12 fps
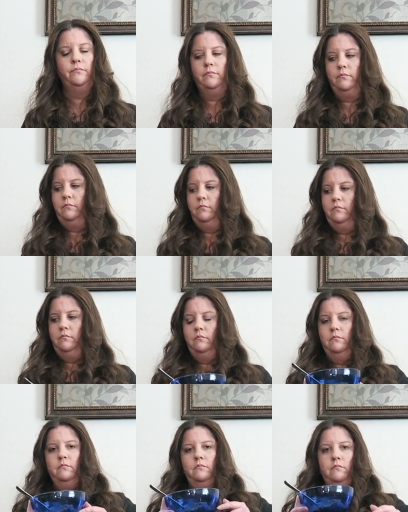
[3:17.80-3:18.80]

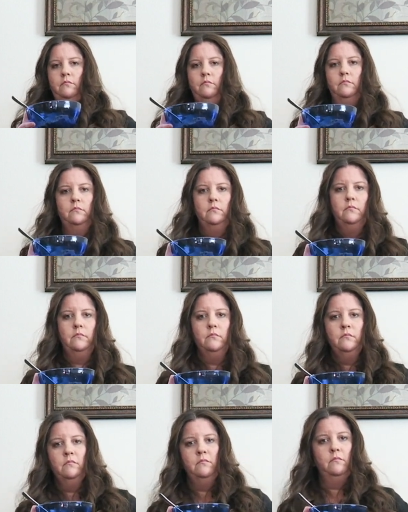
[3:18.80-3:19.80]

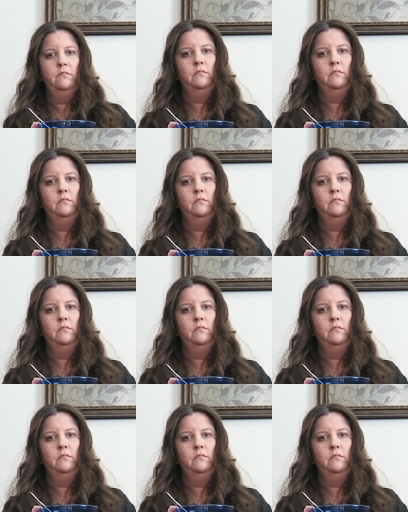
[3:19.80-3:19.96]
(no one is talking)